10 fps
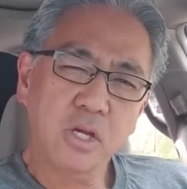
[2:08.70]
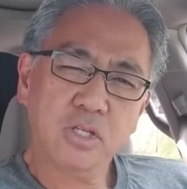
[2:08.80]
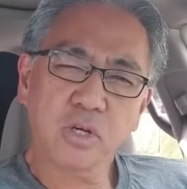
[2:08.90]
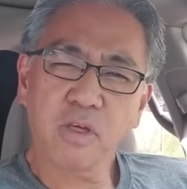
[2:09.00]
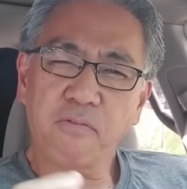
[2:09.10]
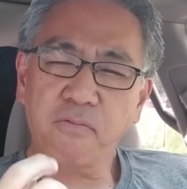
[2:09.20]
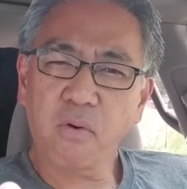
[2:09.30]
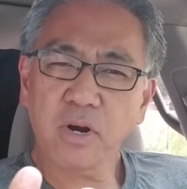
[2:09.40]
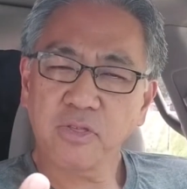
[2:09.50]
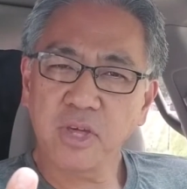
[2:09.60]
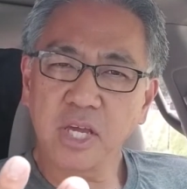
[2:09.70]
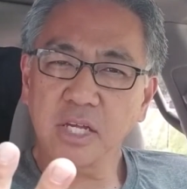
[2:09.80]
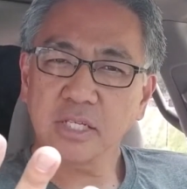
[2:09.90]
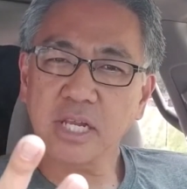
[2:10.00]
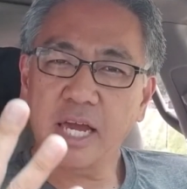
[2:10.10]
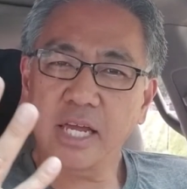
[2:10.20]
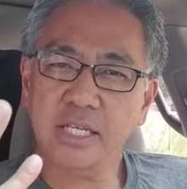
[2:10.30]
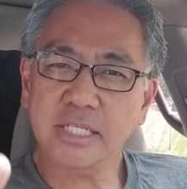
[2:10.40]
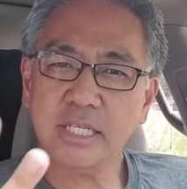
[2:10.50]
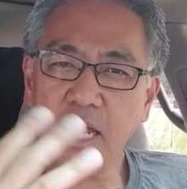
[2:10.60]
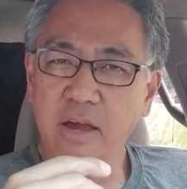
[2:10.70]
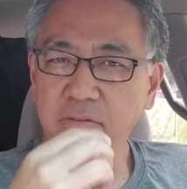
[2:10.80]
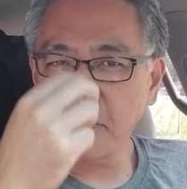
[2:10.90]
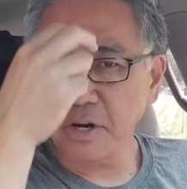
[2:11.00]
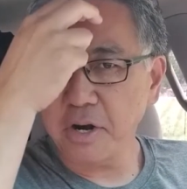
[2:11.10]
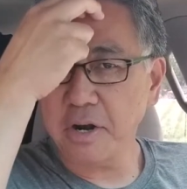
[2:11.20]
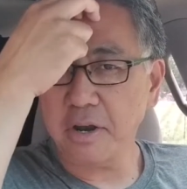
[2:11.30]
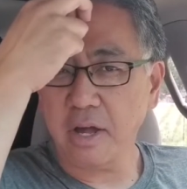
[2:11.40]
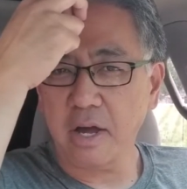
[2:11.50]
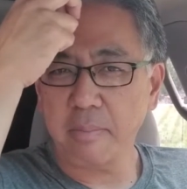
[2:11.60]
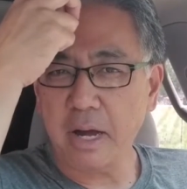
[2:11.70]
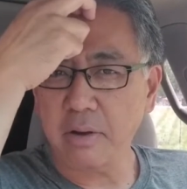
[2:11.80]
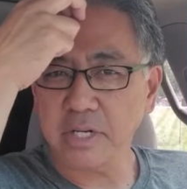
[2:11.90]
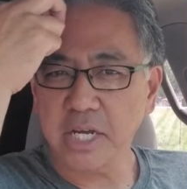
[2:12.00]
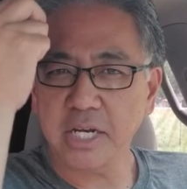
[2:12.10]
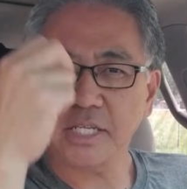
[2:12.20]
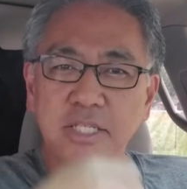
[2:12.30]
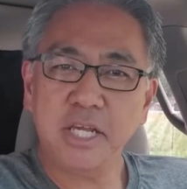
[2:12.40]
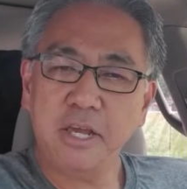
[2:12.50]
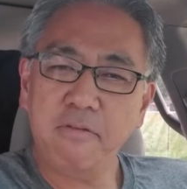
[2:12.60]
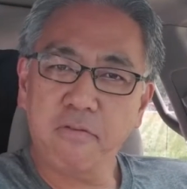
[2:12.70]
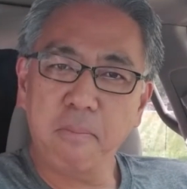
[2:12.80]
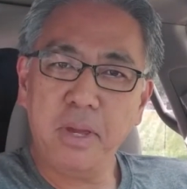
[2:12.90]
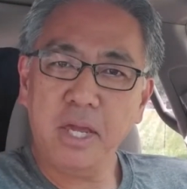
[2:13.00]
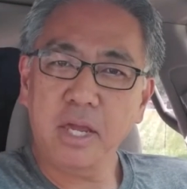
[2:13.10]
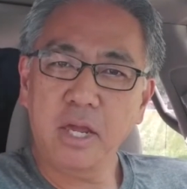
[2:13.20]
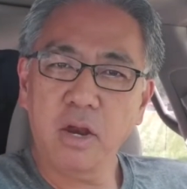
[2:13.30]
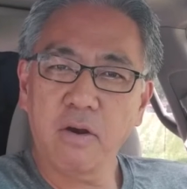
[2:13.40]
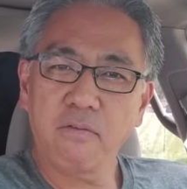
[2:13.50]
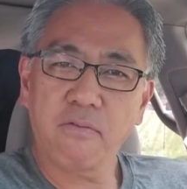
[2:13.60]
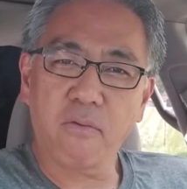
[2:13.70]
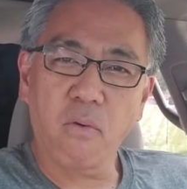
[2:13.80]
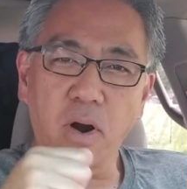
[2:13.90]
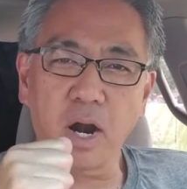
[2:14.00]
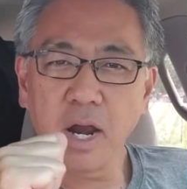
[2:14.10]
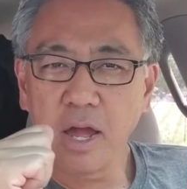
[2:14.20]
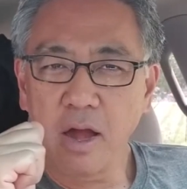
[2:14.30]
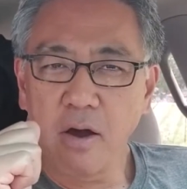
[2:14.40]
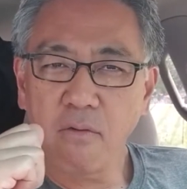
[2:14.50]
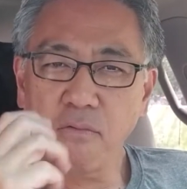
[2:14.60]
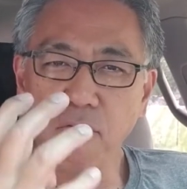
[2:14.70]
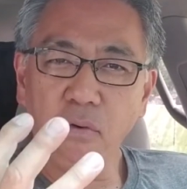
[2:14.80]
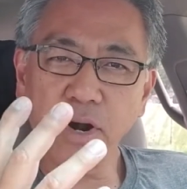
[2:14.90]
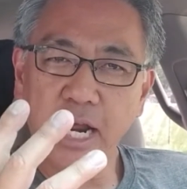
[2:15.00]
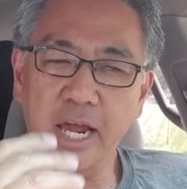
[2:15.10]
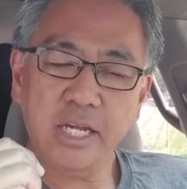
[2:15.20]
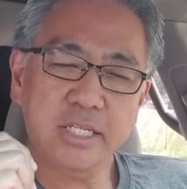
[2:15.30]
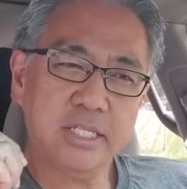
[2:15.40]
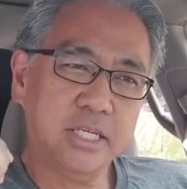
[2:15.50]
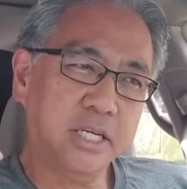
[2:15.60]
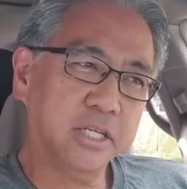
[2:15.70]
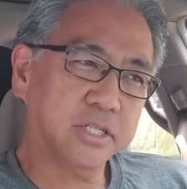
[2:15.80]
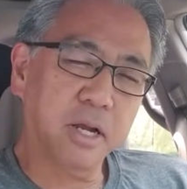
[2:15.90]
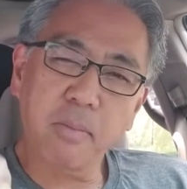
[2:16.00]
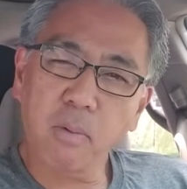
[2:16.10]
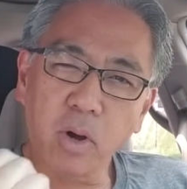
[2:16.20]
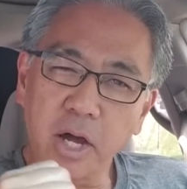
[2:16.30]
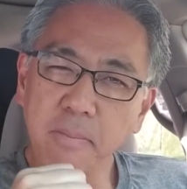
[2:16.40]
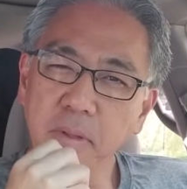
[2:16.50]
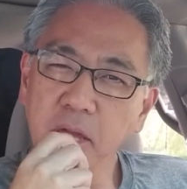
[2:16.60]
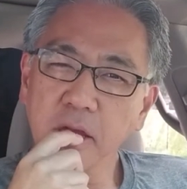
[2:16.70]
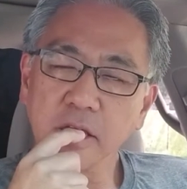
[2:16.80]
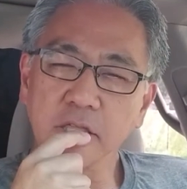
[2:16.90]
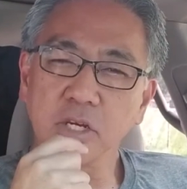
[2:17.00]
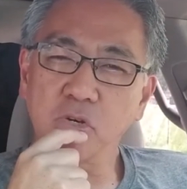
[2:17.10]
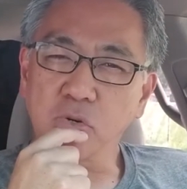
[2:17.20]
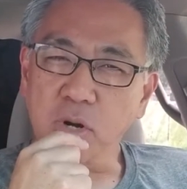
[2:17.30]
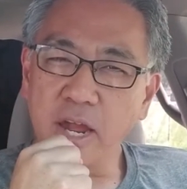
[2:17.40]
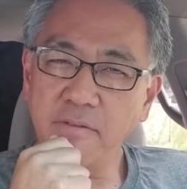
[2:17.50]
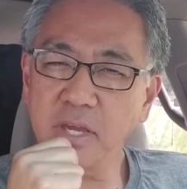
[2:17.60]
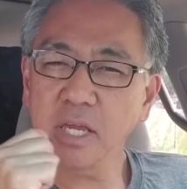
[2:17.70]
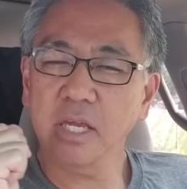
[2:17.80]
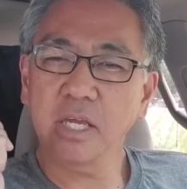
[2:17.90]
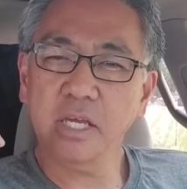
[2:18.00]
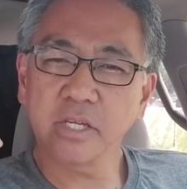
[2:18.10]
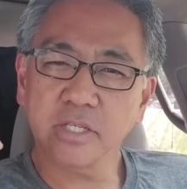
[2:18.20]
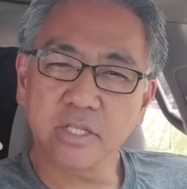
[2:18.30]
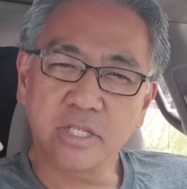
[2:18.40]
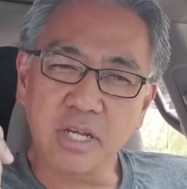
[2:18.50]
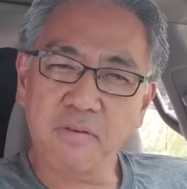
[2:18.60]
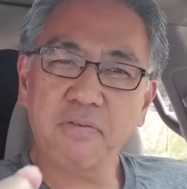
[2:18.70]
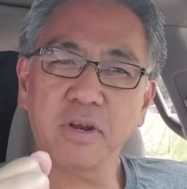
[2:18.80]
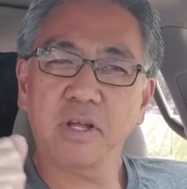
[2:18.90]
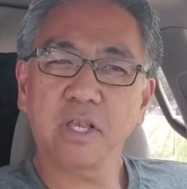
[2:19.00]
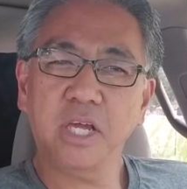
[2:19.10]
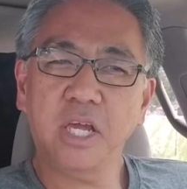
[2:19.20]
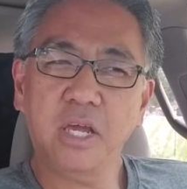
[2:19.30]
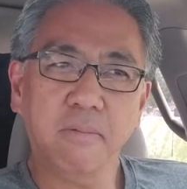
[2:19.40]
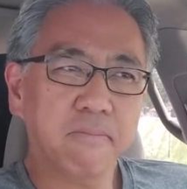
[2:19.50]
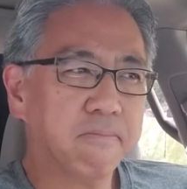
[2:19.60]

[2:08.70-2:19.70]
So the four things I can say I've learned about Tennessee for being here for four days is number one, the driving is definitely